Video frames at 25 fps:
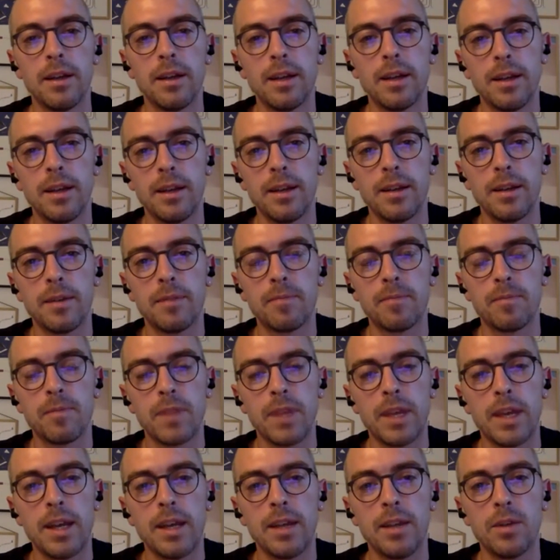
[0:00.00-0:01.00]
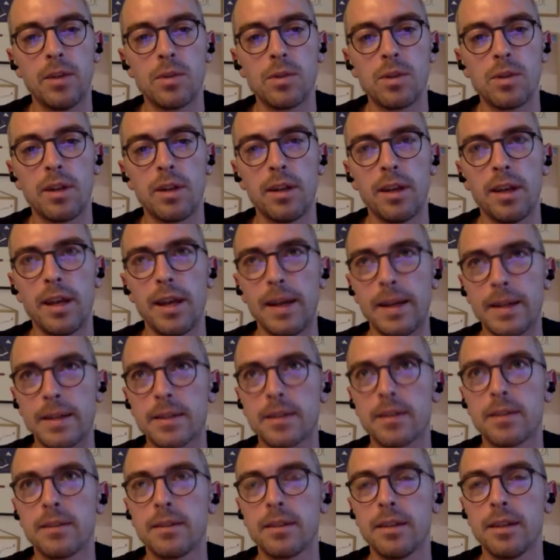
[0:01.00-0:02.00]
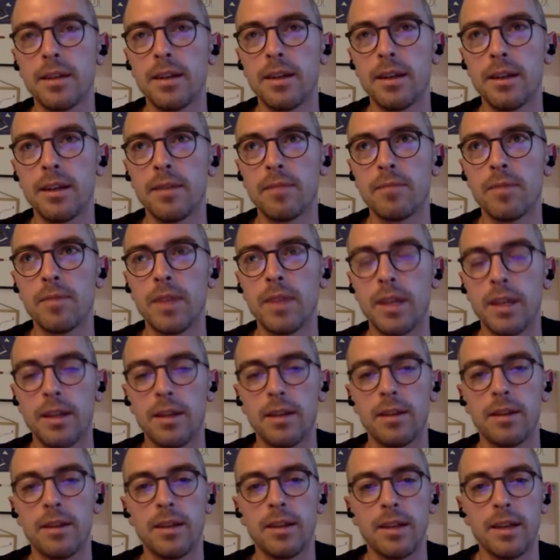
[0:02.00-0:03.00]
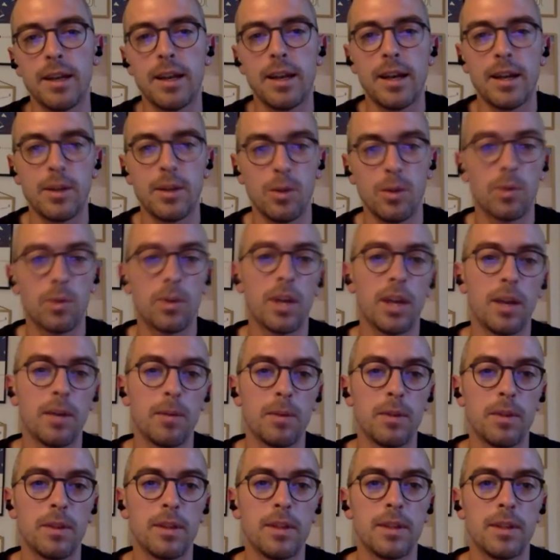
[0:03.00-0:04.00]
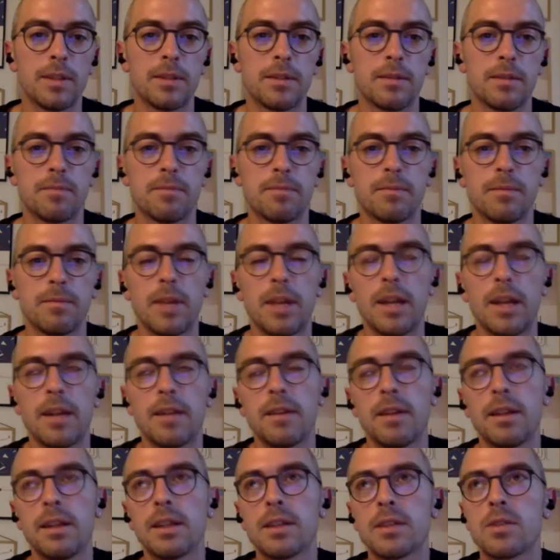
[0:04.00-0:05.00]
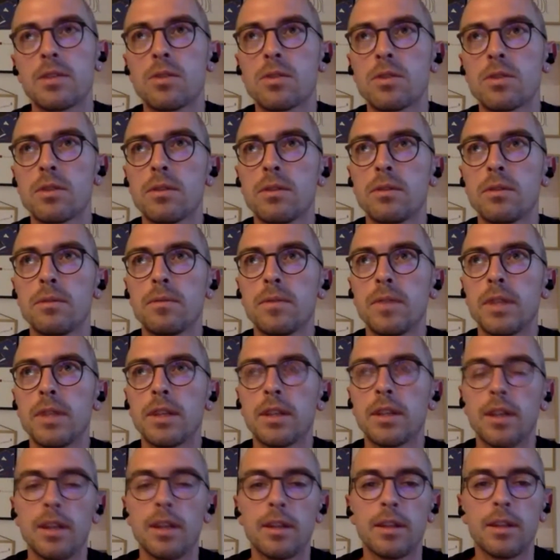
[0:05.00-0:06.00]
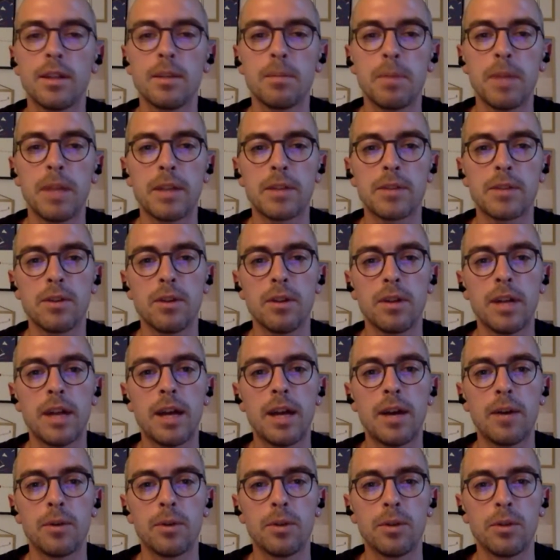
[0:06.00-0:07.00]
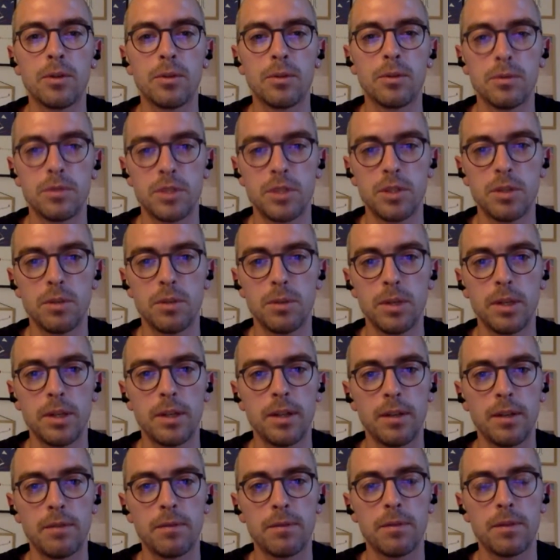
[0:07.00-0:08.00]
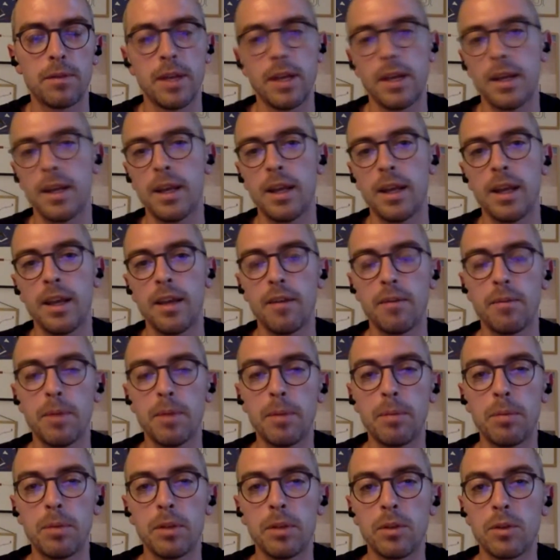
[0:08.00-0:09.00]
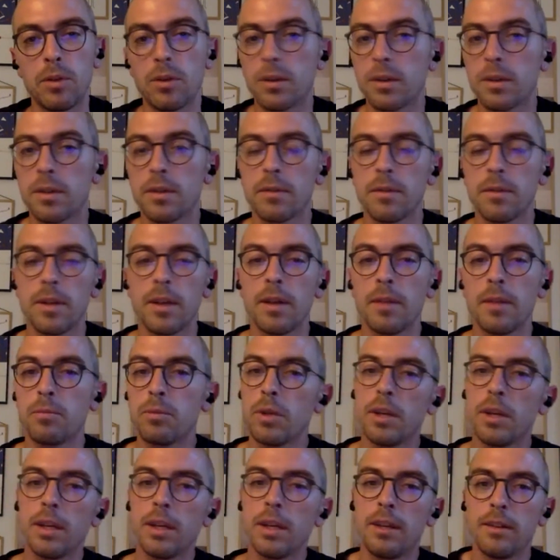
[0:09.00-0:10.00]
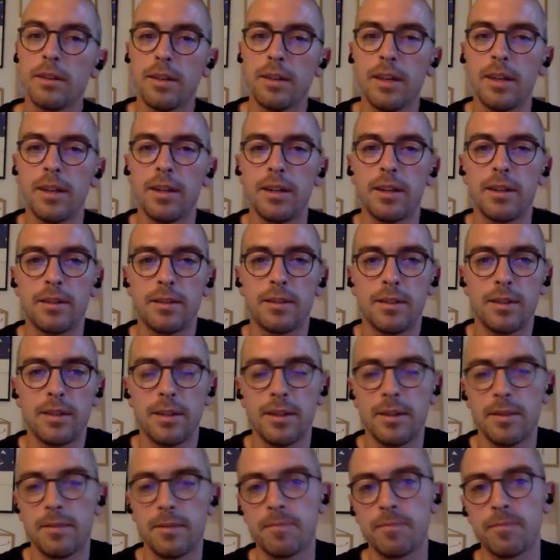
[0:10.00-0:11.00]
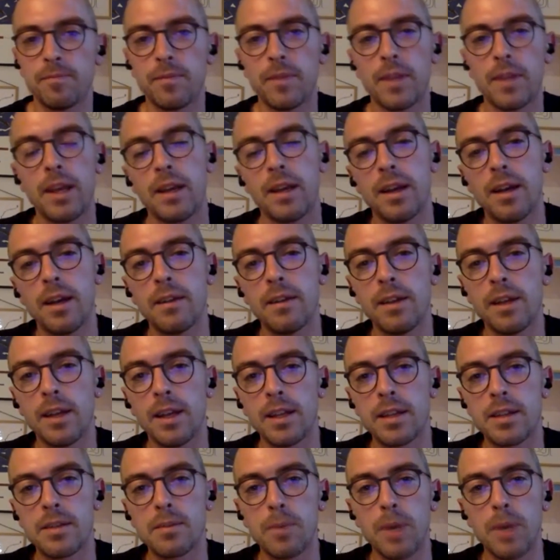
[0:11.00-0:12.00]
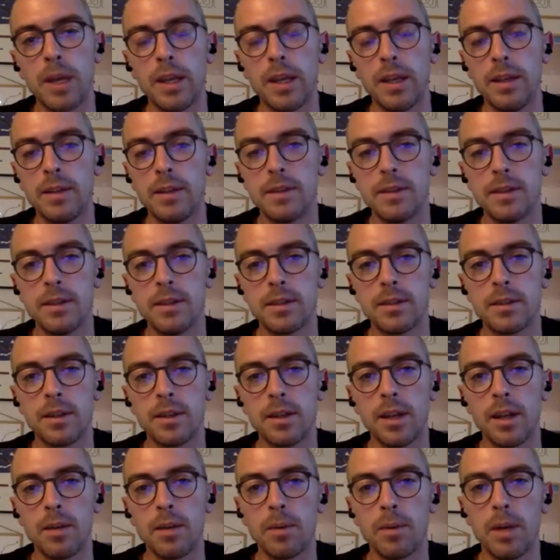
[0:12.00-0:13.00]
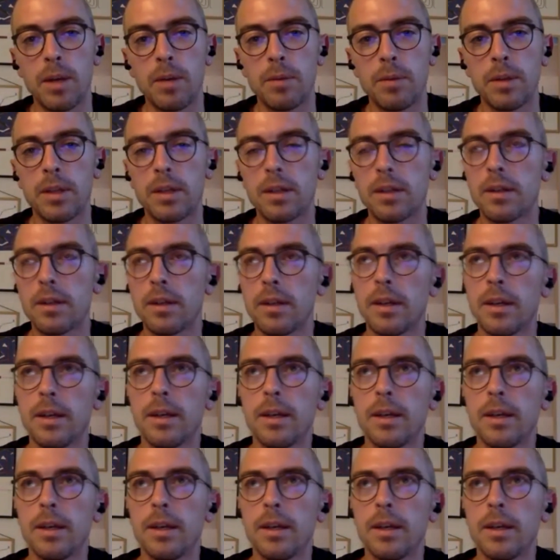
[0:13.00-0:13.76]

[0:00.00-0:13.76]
I usually ask, are you okay with this? I think there's also, it depends on how you shoot it. If people look pretty in it, I think it's way easier to get away with it.